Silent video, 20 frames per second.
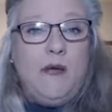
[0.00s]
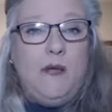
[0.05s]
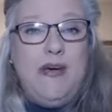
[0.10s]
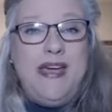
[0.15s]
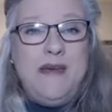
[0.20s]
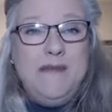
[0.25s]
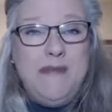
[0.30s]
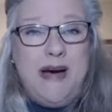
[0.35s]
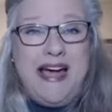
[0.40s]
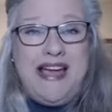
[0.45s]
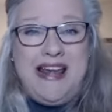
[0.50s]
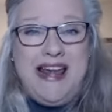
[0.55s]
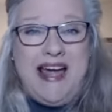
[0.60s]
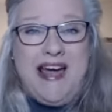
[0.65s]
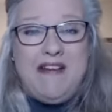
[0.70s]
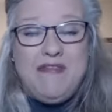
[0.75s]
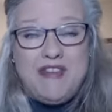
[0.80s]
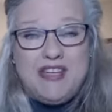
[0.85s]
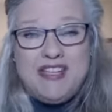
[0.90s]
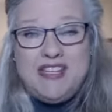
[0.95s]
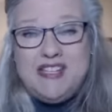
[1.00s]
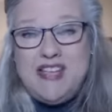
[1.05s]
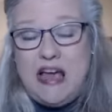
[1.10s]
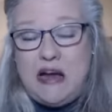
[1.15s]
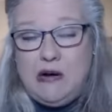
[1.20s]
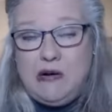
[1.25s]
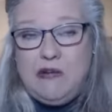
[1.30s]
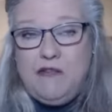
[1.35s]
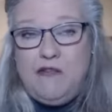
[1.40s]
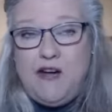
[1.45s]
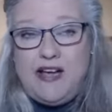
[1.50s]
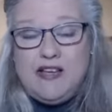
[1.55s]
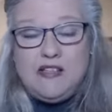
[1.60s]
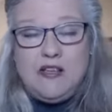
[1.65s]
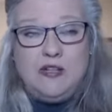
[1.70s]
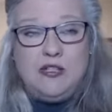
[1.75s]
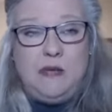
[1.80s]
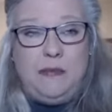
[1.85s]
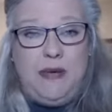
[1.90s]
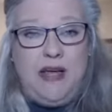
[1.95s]
We might have to sacrifice our
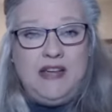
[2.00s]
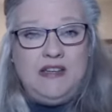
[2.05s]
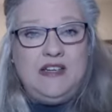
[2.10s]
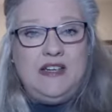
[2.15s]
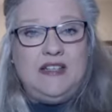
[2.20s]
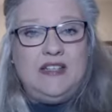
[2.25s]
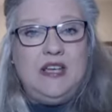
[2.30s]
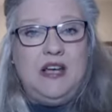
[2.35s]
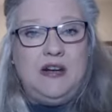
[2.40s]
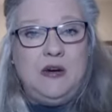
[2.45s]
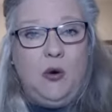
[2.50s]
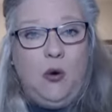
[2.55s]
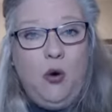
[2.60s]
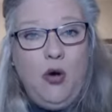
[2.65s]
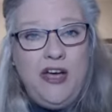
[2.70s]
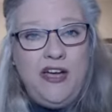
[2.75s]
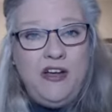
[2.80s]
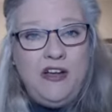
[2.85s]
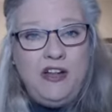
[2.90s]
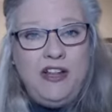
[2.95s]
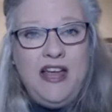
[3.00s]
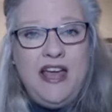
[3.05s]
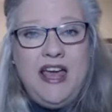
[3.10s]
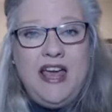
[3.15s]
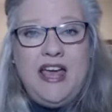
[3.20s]
dependence on oil